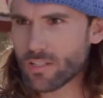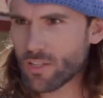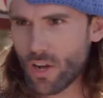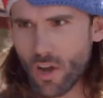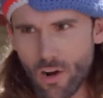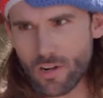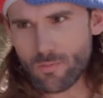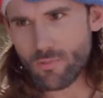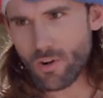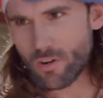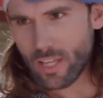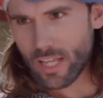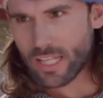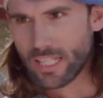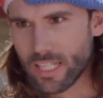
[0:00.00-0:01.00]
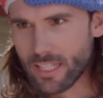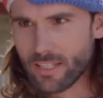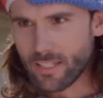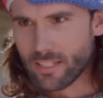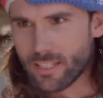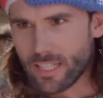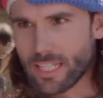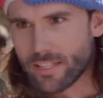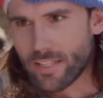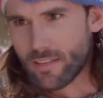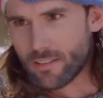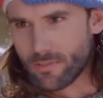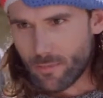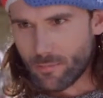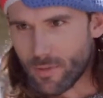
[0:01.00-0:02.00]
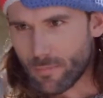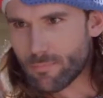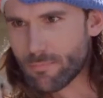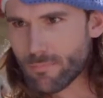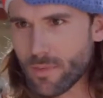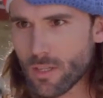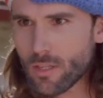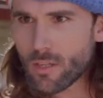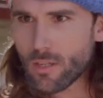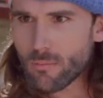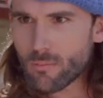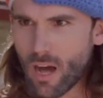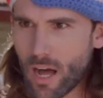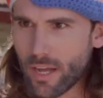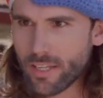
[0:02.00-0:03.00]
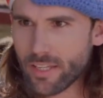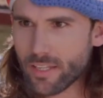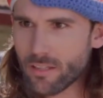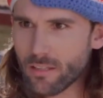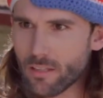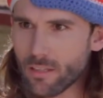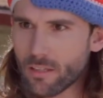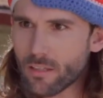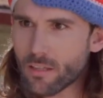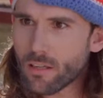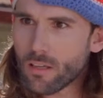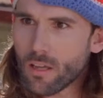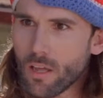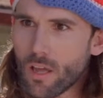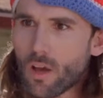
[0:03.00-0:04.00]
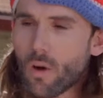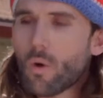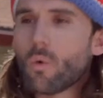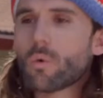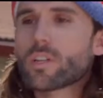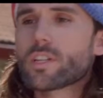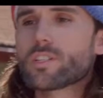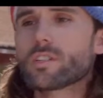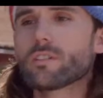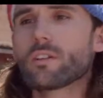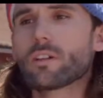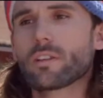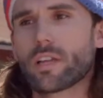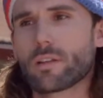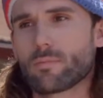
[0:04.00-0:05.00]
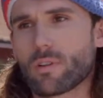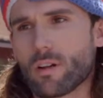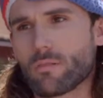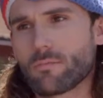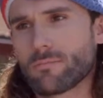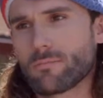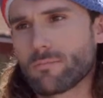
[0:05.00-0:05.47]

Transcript: it's hard, bro, to like get the details from the pocket. What did she look like, bro?